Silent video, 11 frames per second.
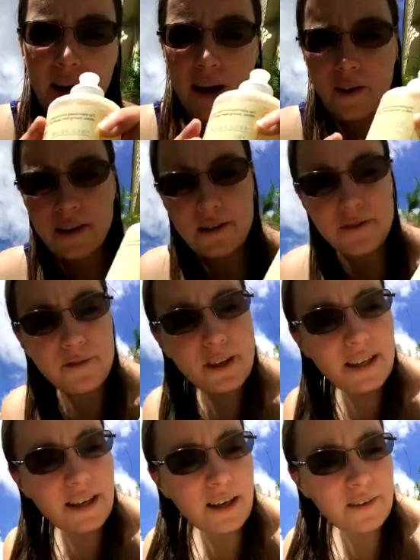All right,
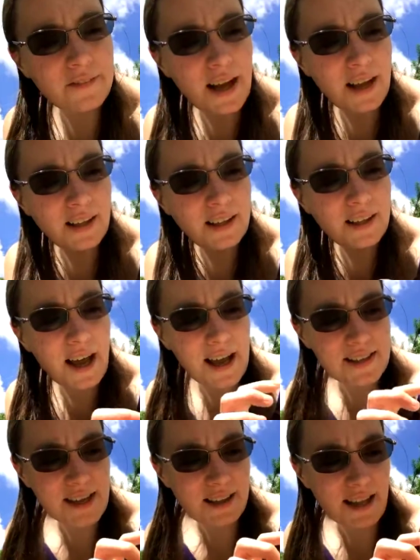free of
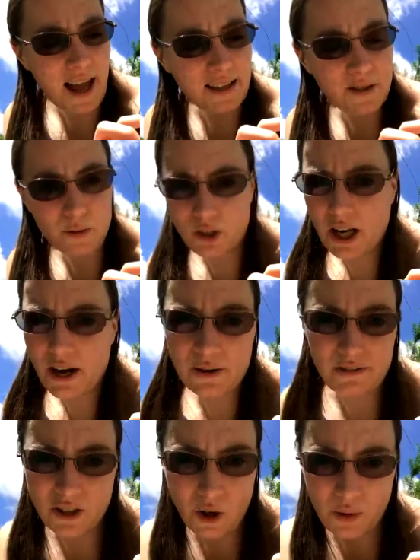SLS, which I don't
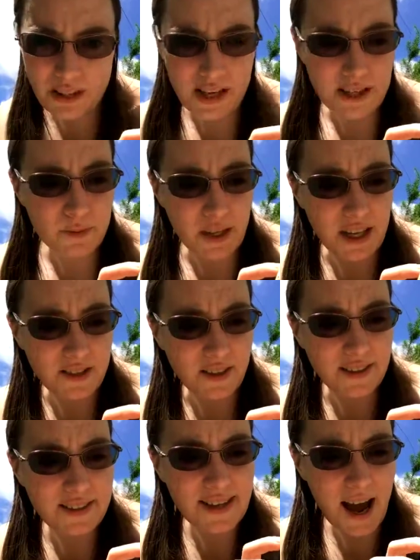even know what that is, but that's
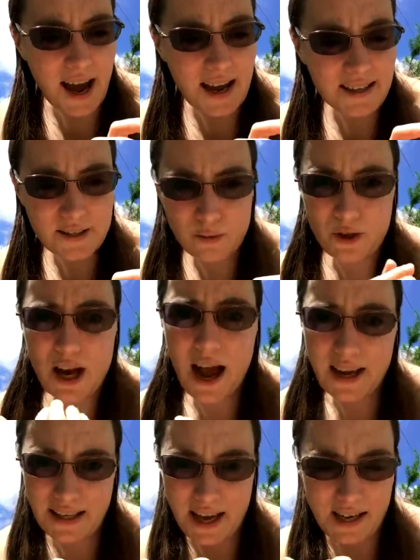good. Dyes, which
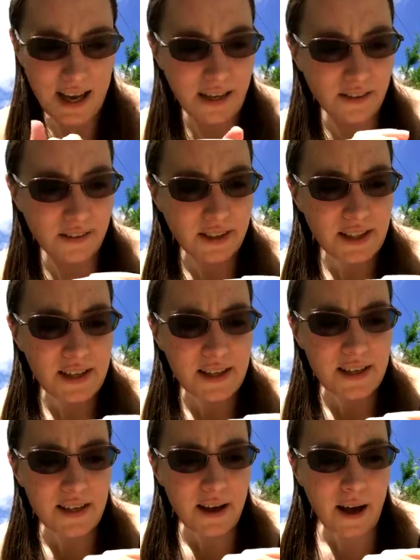I can't handle.
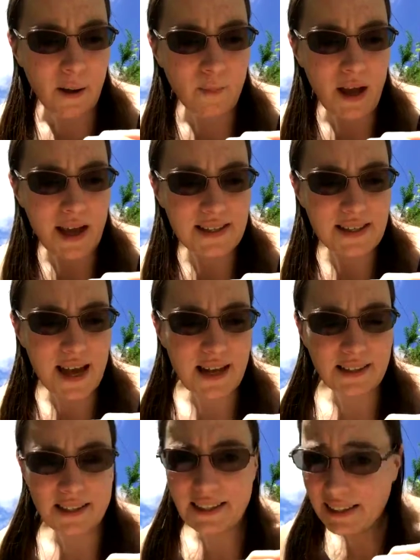
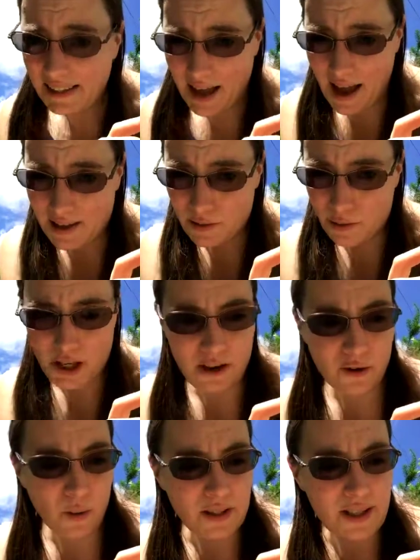SLES, which I
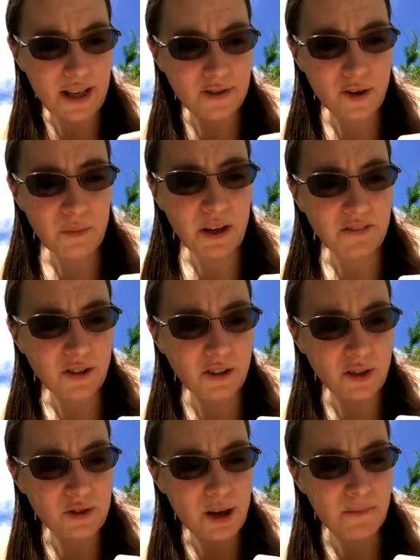don't know what it stands for. I'm gonna have to look
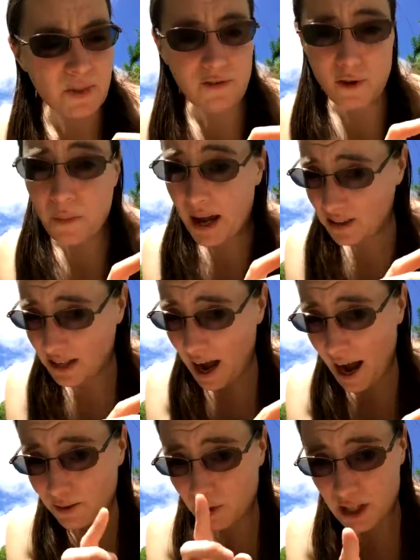those up.
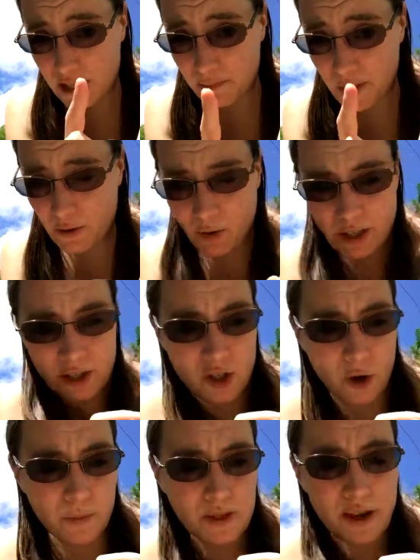Formaldehyde, which is a big one in
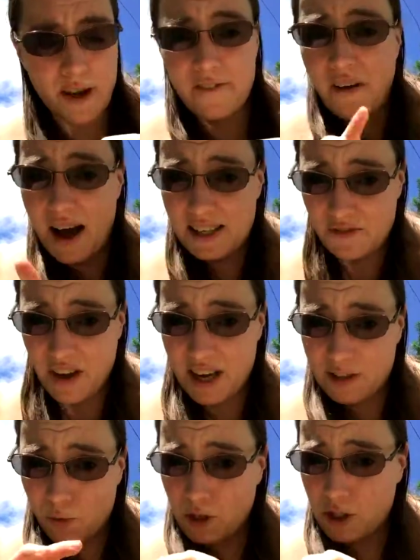soaps.
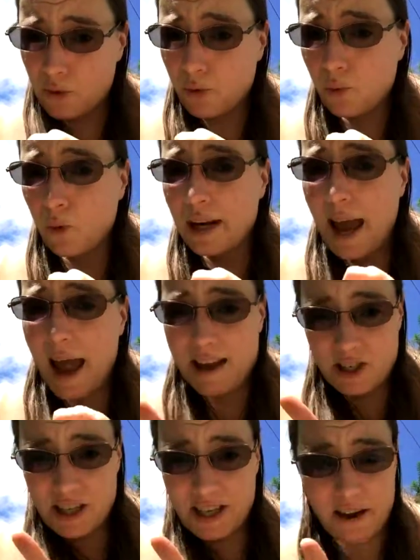Phosphates, which are what
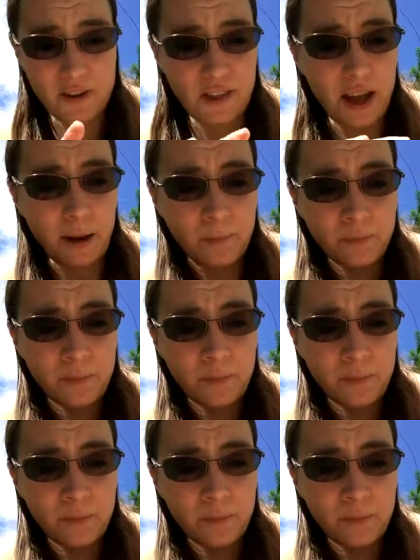agitate everything.